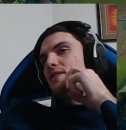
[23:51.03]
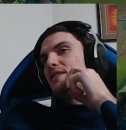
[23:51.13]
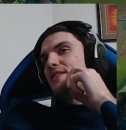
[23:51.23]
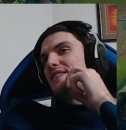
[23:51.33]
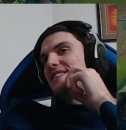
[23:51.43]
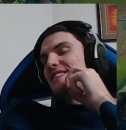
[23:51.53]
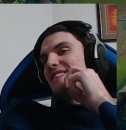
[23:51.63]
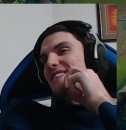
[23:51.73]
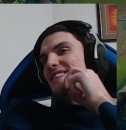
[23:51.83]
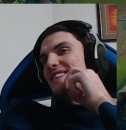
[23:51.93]

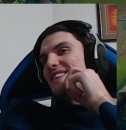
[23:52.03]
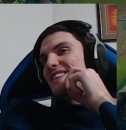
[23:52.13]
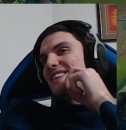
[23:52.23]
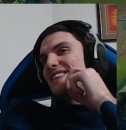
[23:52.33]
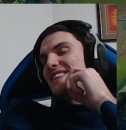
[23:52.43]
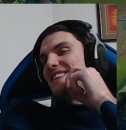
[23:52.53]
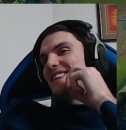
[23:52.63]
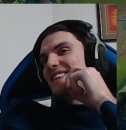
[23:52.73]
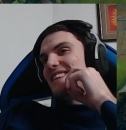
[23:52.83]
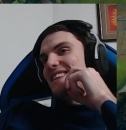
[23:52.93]

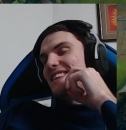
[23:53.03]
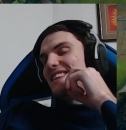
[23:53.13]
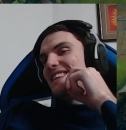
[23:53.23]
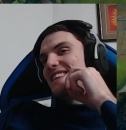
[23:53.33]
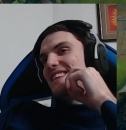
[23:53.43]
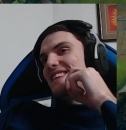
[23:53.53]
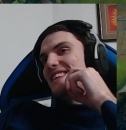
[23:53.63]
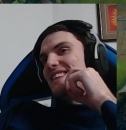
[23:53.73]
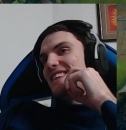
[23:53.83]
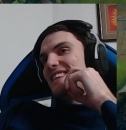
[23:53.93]

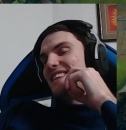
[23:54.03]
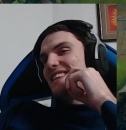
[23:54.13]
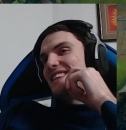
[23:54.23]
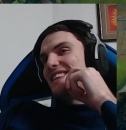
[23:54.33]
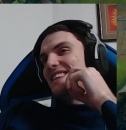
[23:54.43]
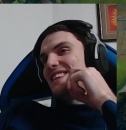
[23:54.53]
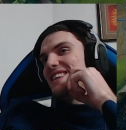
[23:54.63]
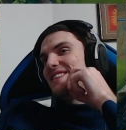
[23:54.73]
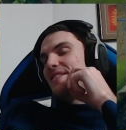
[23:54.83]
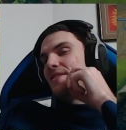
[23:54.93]

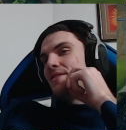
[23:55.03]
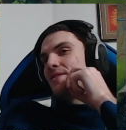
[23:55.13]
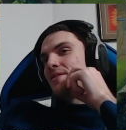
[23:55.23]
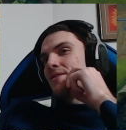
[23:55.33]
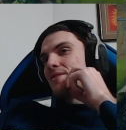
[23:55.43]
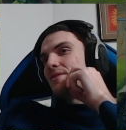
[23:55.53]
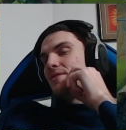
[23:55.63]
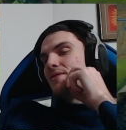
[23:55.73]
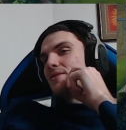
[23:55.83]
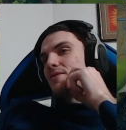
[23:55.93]

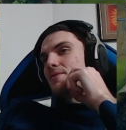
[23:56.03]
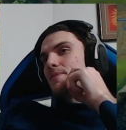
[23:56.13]
(silence)